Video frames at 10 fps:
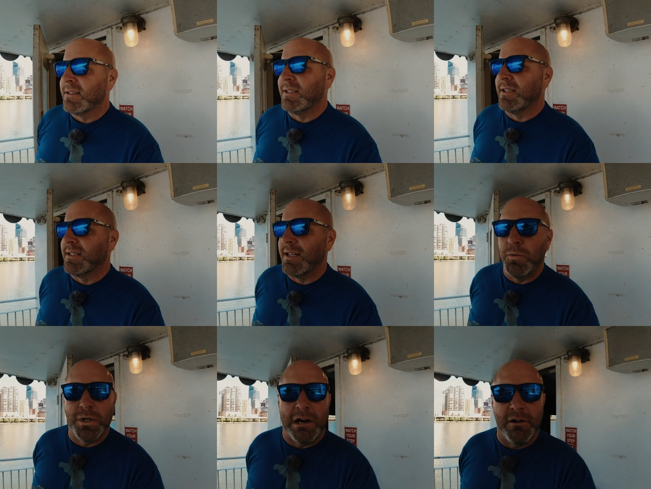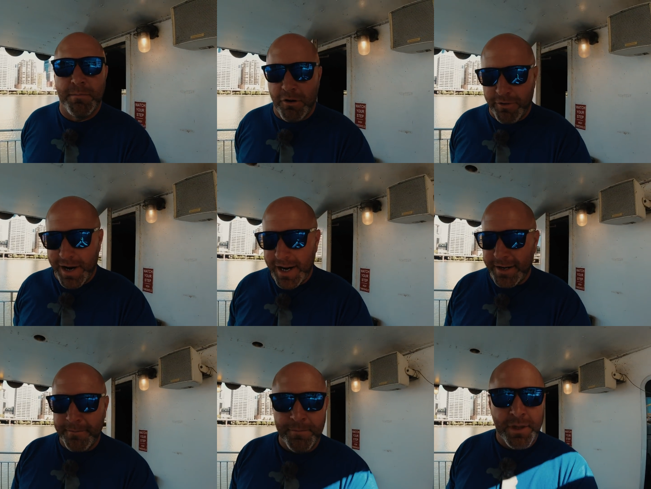Since this is a 1 hour boat
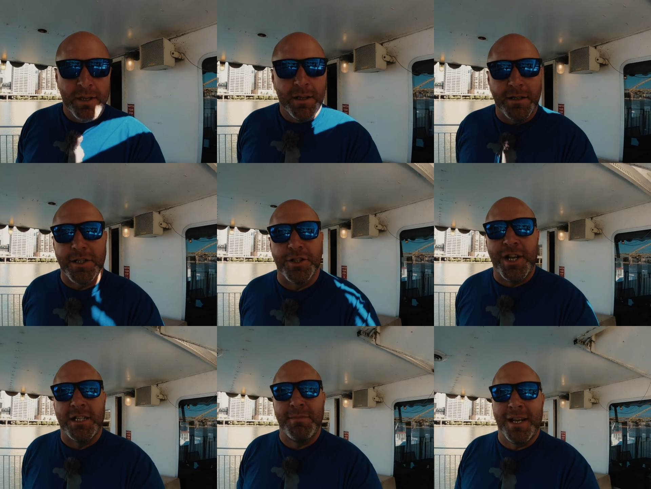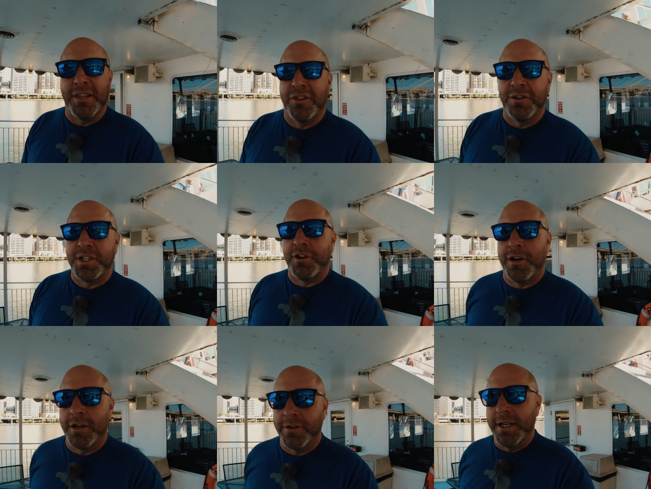ride, there's a good chance you may get thirsty or
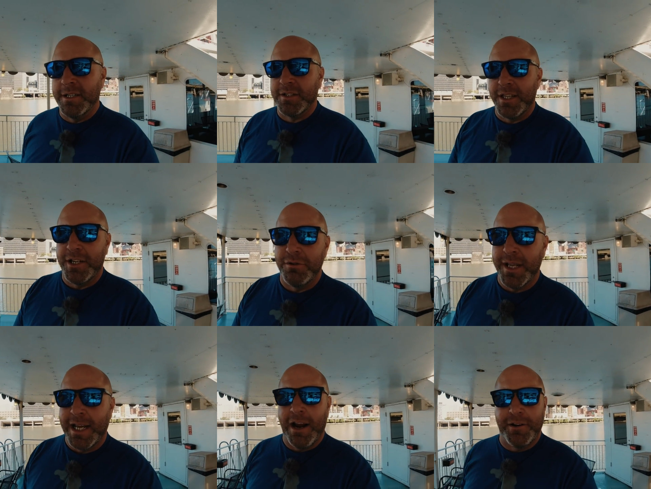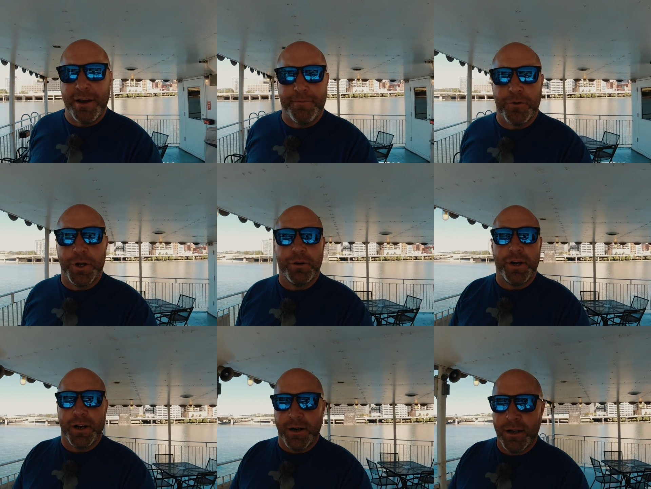hungry, so they do take care of that for you
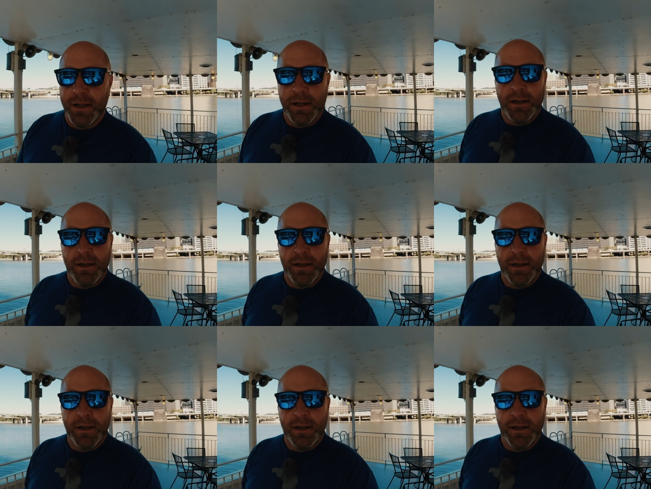here.